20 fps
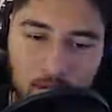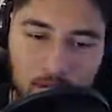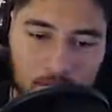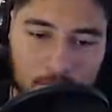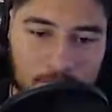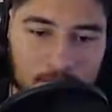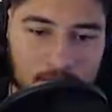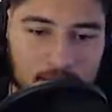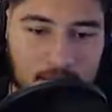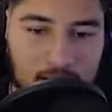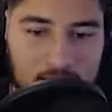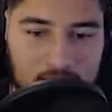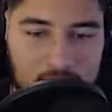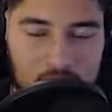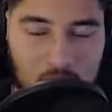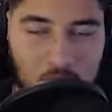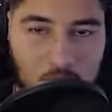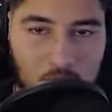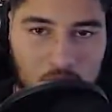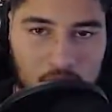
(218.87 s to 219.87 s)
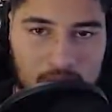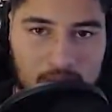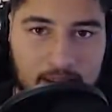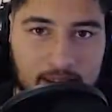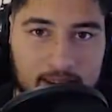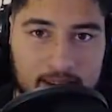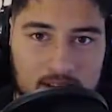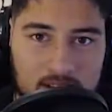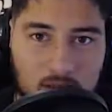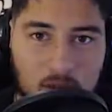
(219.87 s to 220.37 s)
If the AI do work,
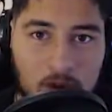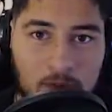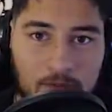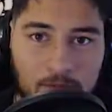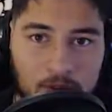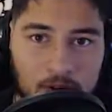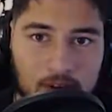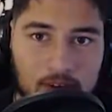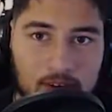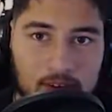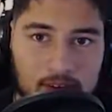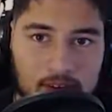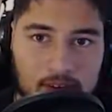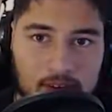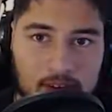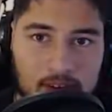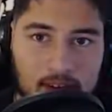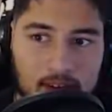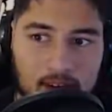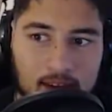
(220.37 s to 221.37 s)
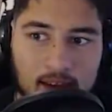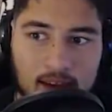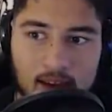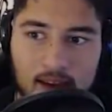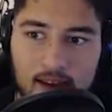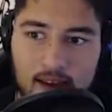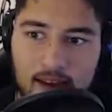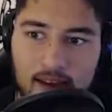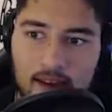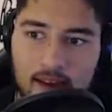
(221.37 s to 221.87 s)
it is quite fun,
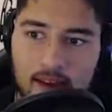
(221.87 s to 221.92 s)
and